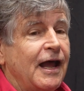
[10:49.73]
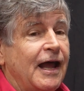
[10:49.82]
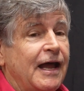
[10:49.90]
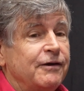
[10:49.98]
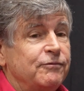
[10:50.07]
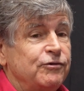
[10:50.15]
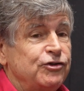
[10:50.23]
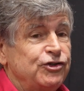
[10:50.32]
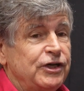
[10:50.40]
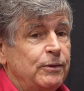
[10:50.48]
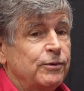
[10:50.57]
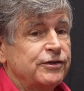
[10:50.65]
And
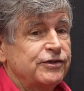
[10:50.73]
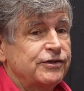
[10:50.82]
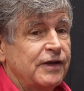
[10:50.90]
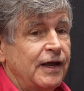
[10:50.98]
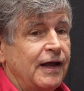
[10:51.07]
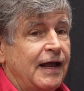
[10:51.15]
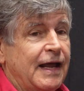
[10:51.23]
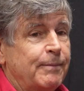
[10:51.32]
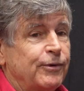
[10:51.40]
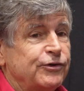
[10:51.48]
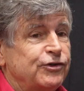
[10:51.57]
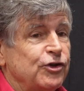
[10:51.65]
she was
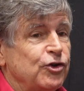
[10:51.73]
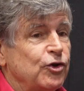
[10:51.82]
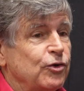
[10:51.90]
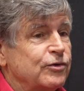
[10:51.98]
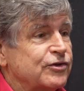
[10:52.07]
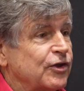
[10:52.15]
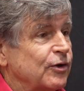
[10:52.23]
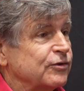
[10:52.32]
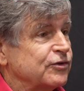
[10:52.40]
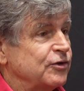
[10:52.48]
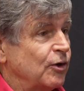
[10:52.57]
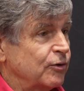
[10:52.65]
able to use those
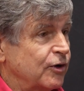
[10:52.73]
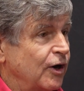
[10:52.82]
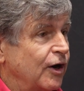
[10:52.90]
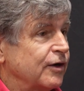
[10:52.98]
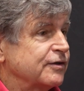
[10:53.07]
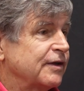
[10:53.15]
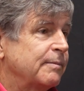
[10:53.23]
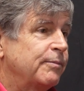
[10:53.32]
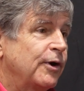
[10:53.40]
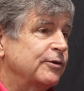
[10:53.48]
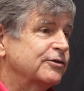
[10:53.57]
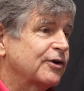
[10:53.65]
note cards and
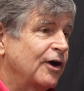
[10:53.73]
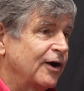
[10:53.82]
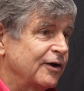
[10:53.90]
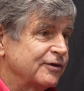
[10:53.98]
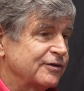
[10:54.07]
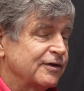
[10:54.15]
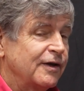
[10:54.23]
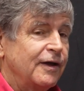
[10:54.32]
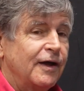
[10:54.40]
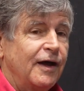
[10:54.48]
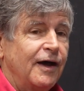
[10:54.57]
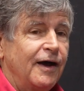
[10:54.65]
postcards
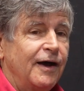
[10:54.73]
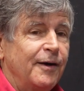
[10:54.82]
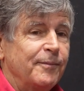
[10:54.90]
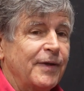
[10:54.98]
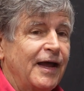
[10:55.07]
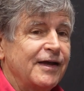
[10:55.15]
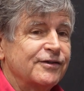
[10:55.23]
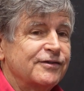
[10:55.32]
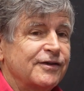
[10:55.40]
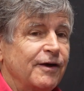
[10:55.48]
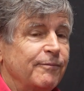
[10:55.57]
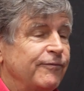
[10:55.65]
as
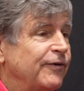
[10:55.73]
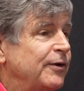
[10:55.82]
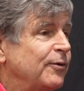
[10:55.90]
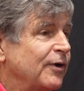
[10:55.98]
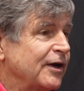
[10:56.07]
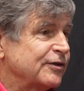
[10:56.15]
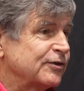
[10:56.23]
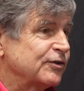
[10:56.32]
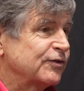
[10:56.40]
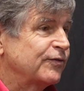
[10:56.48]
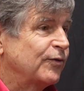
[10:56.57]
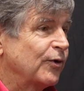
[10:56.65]

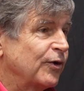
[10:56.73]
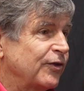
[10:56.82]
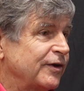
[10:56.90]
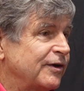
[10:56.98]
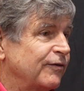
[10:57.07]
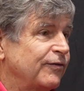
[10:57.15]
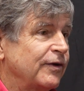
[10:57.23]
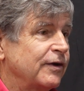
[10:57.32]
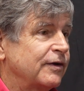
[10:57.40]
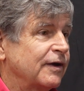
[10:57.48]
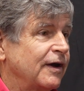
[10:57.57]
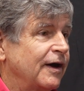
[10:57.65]
fundraisers for the
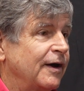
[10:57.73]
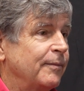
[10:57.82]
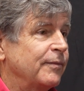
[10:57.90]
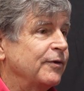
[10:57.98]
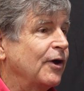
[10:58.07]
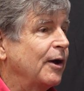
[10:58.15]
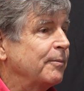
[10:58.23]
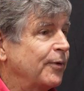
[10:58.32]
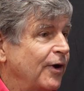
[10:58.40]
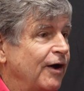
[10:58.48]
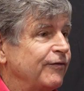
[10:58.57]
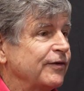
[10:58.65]
different
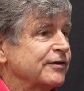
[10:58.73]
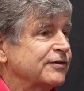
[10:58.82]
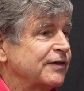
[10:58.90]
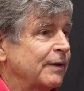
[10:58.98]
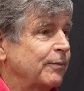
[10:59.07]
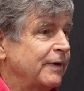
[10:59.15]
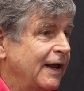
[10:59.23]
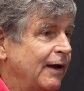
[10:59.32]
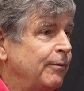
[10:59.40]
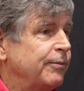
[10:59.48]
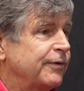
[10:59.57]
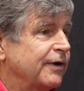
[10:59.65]
nonprofits that
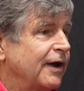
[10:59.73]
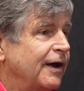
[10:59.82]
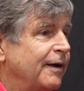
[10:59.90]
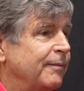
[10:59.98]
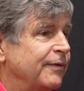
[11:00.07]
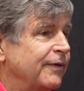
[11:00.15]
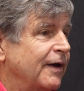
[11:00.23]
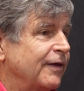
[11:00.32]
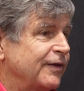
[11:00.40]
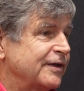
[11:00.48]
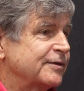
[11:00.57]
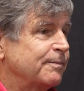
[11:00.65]
helped
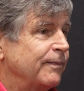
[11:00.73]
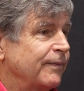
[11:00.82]
these